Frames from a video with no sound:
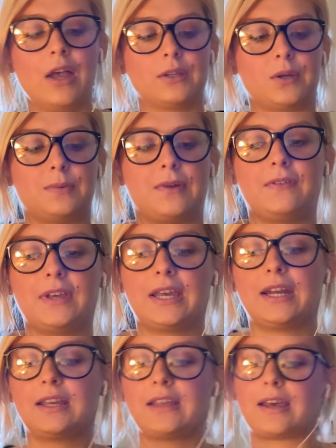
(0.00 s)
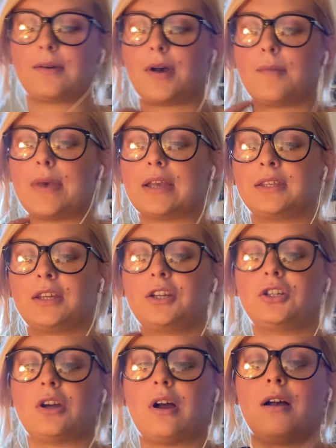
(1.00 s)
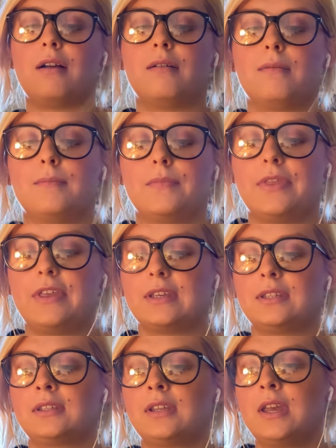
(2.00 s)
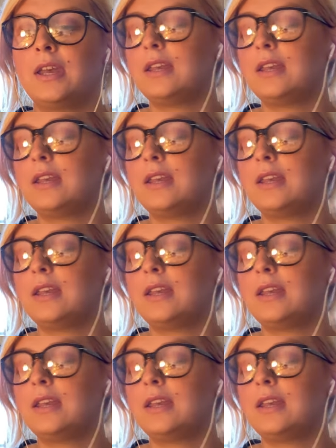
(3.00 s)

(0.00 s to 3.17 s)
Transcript: So I'm definitely getting like a message this